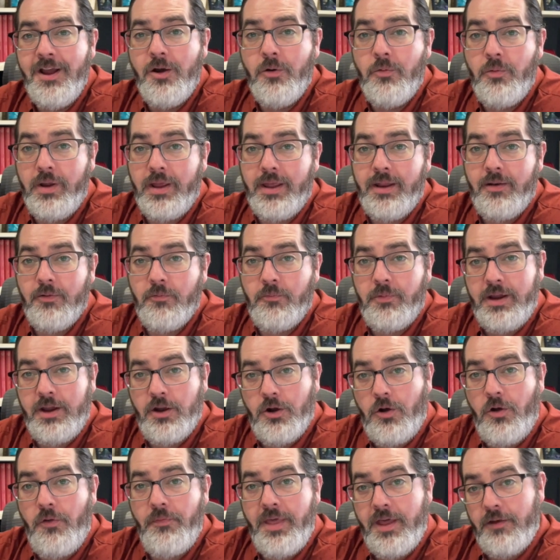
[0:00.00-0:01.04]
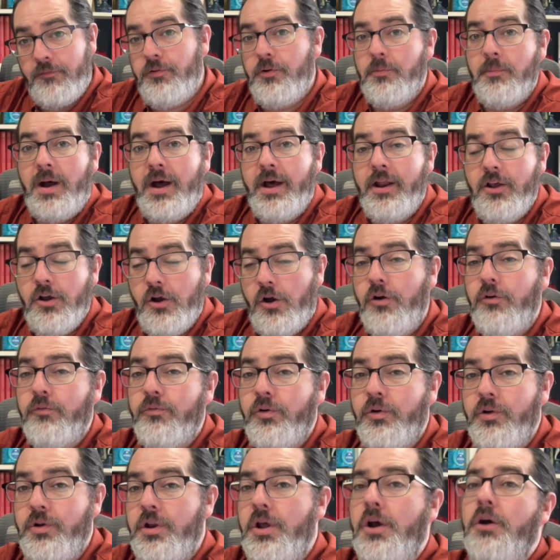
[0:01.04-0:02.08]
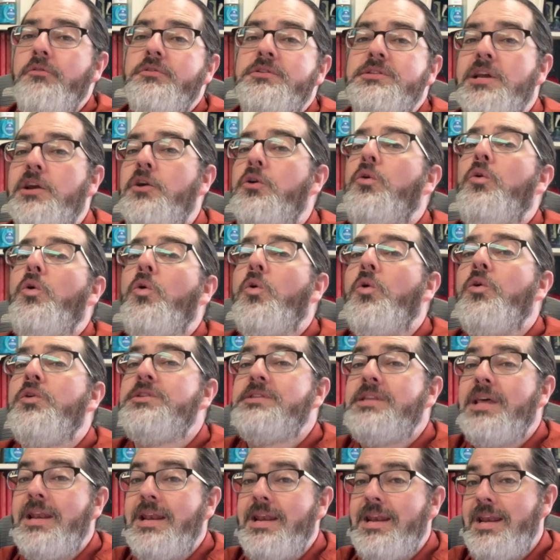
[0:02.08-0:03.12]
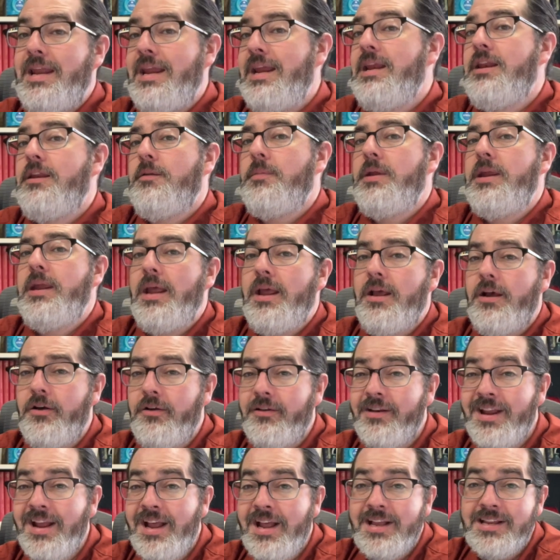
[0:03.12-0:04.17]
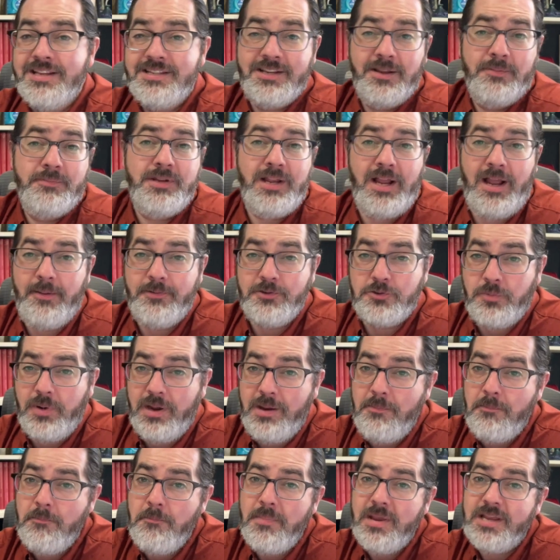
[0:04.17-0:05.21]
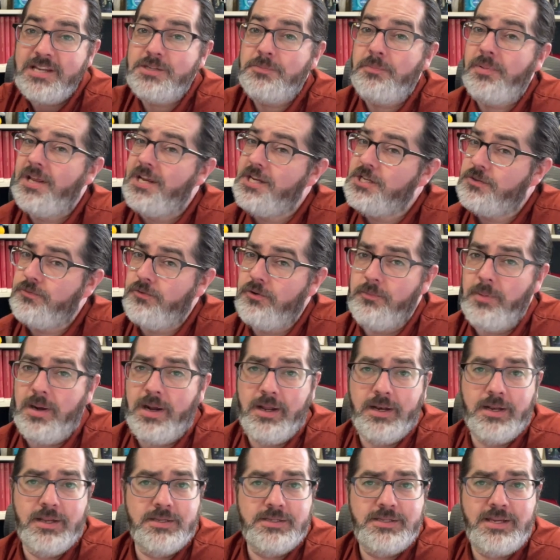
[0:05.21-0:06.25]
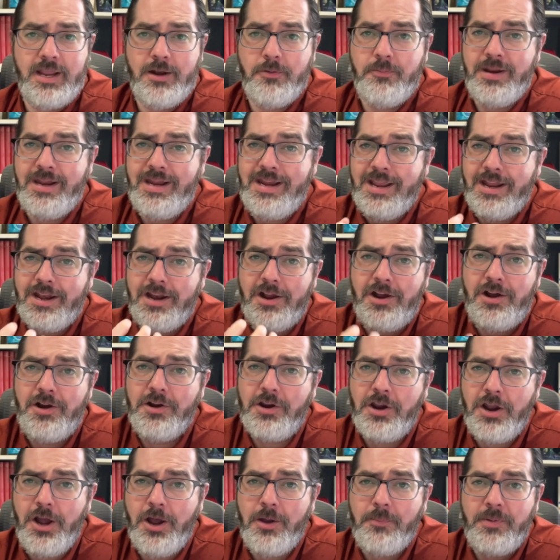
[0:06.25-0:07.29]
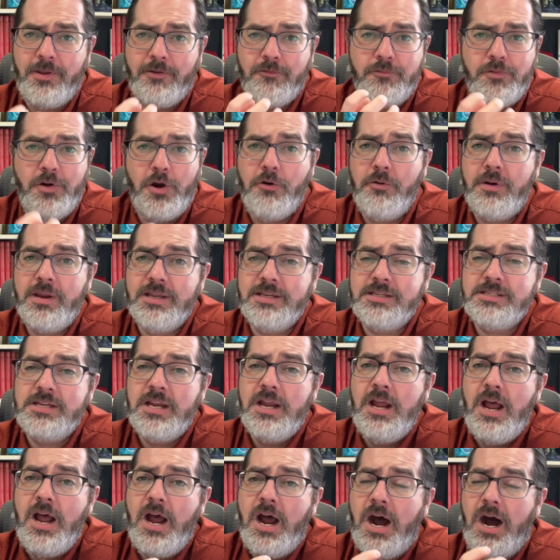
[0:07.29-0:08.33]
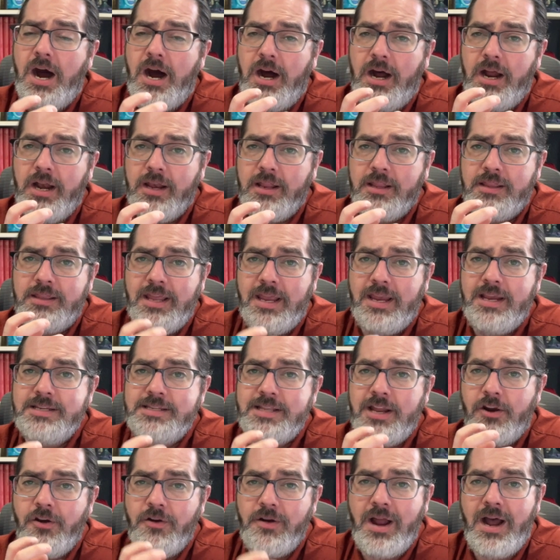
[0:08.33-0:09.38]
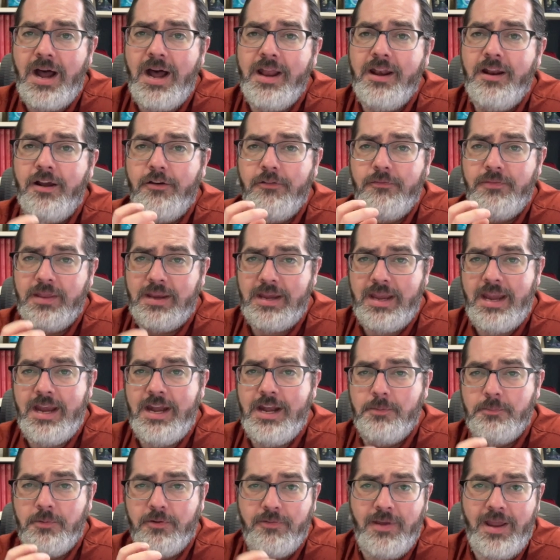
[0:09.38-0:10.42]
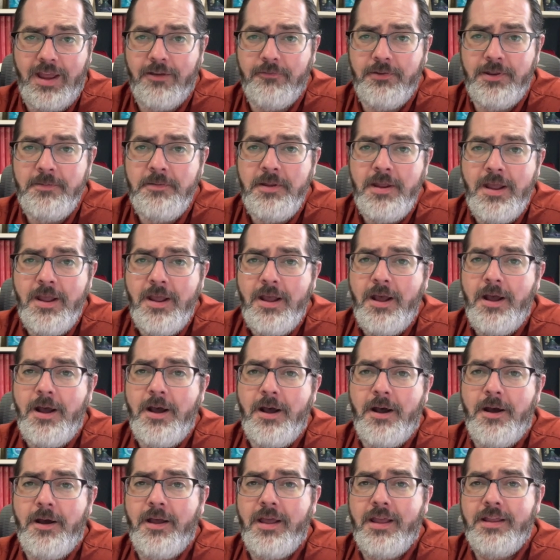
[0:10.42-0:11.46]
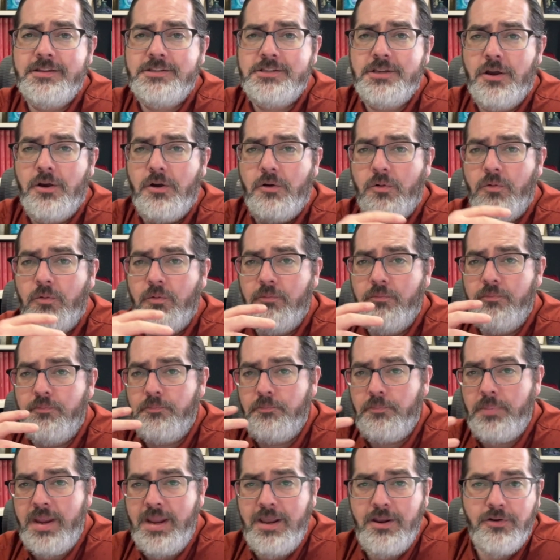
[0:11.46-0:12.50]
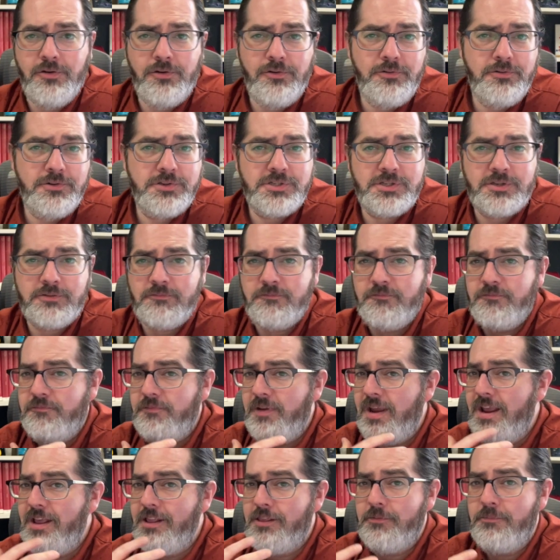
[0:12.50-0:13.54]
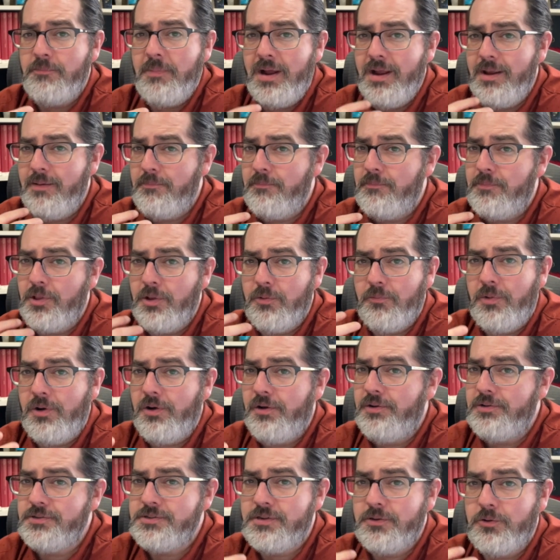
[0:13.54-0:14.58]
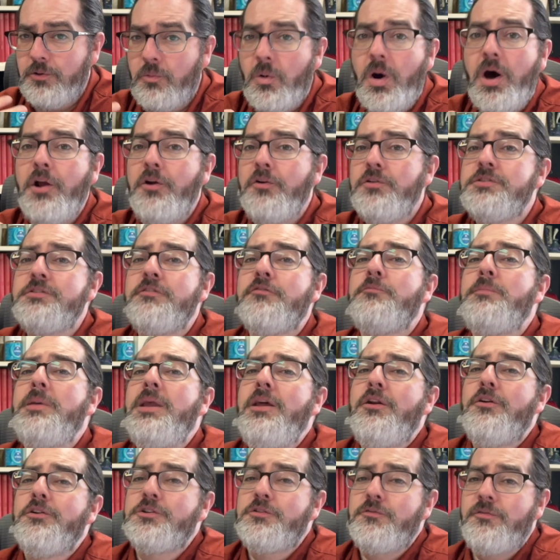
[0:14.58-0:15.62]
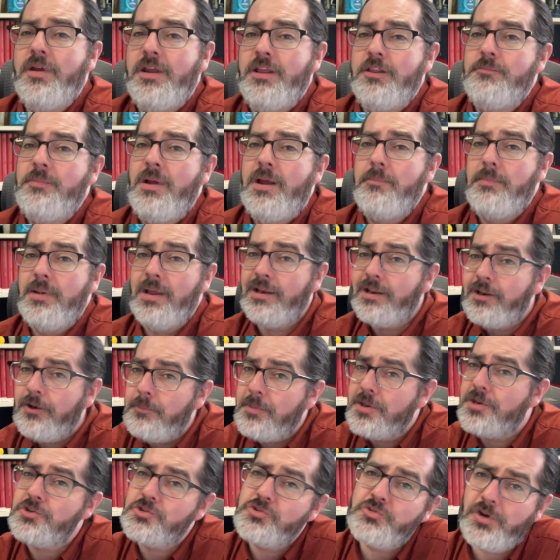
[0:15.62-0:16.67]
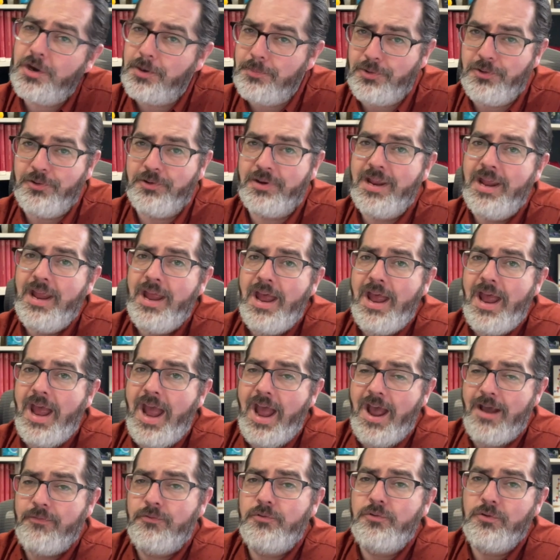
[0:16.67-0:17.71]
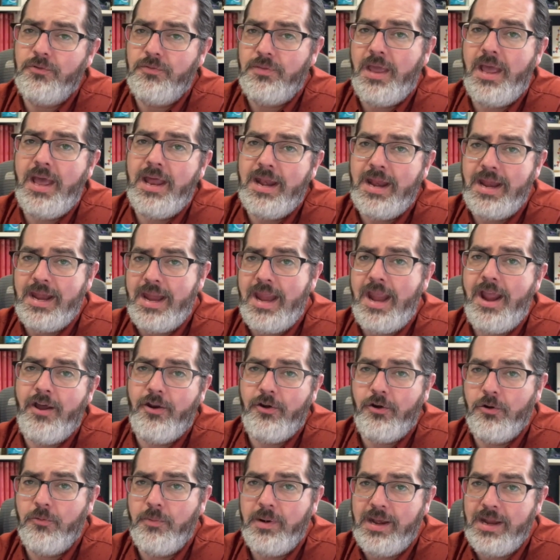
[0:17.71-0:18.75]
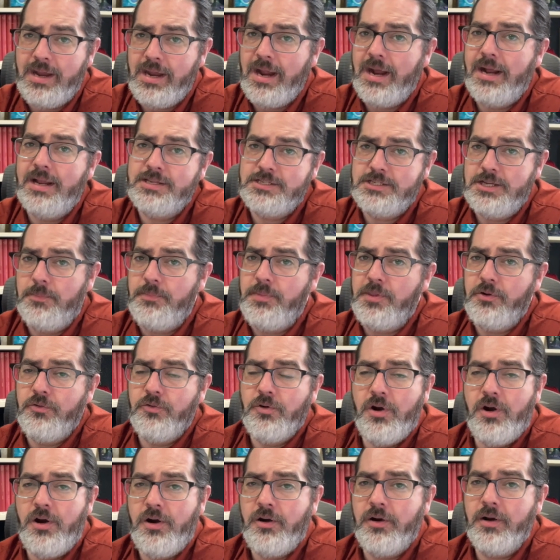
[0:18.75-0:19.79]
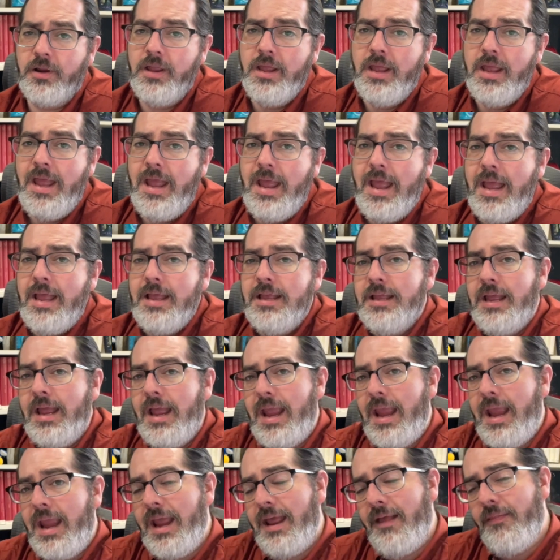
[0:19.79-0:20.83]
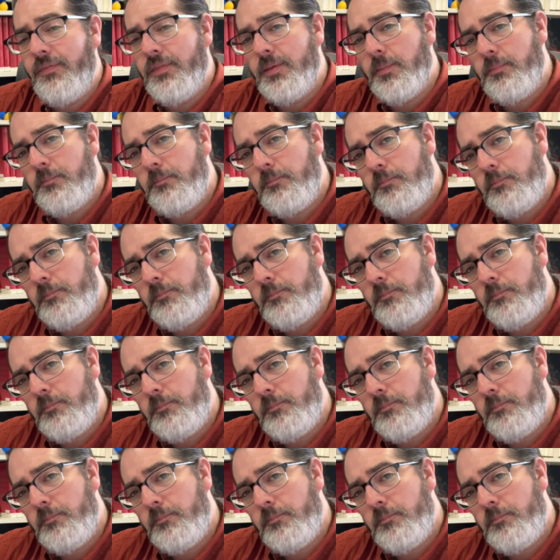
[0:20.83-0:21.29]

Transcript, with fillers: when we hold that fermata over notes and chords that need to be held. Sometimes we misplace fermatas and we get hung up and focused on things that are not of the kingdom of heaven. Uh, so Peter's faith might, the walls, the waters of Peter's faith might be a little bit troubled after that encounter when he got something wrong and the